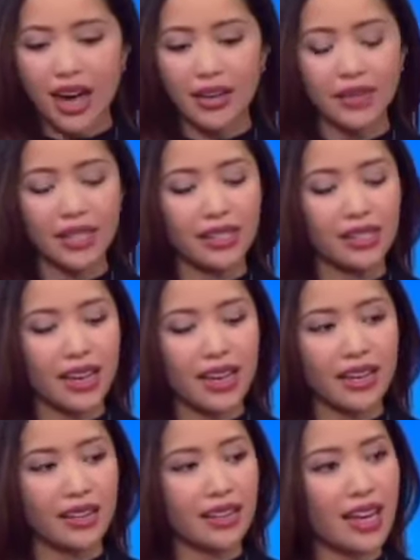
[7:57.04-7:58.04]
I want to
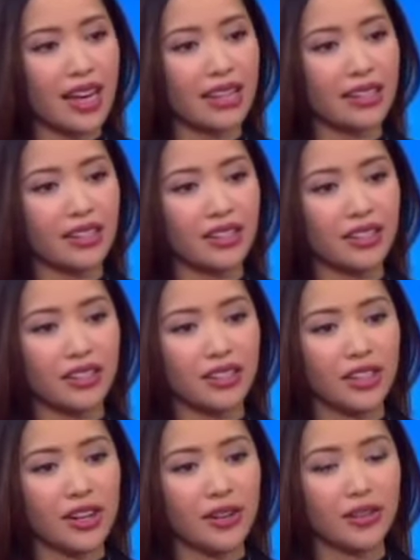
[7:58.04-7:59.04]
say that,
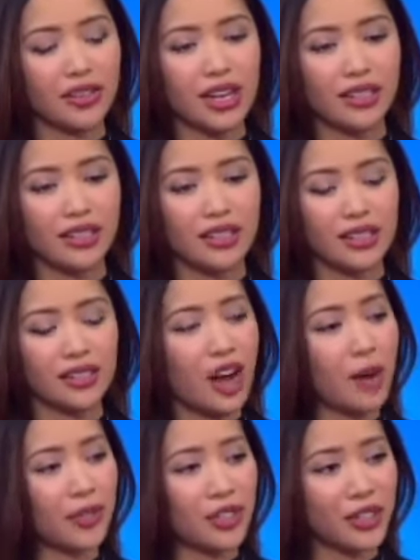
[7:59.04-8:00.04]
you know, luck is
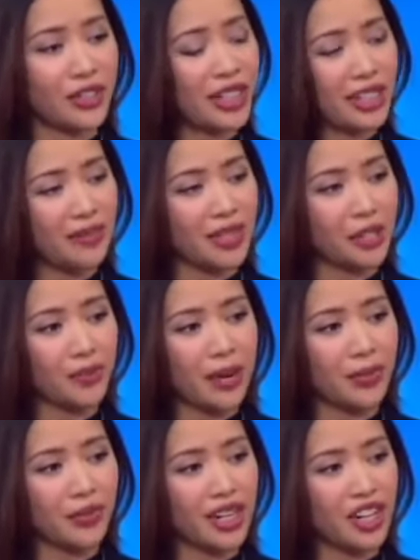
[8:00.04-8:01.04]
opportunity meets
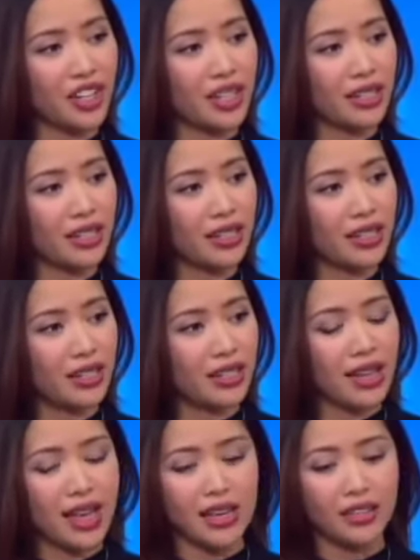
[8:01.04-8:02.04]
preparation
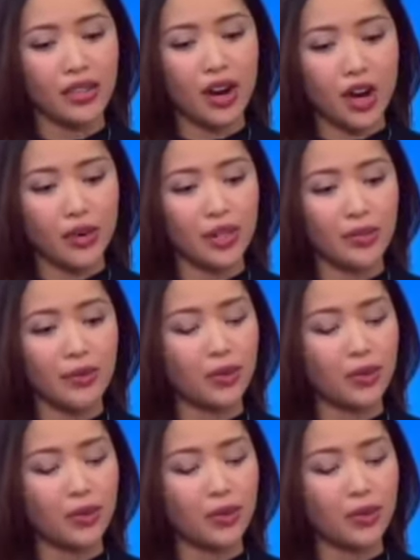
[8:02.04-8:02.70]
and to always be